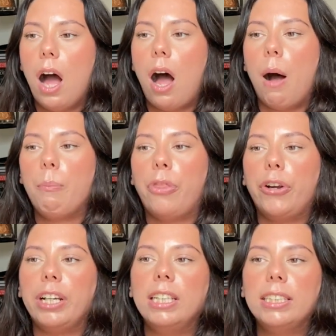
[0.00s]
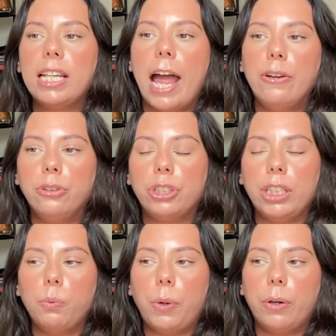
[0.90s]
um, there is an
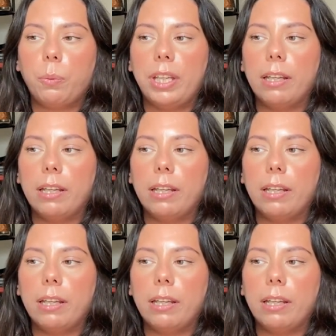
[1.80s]
energy where we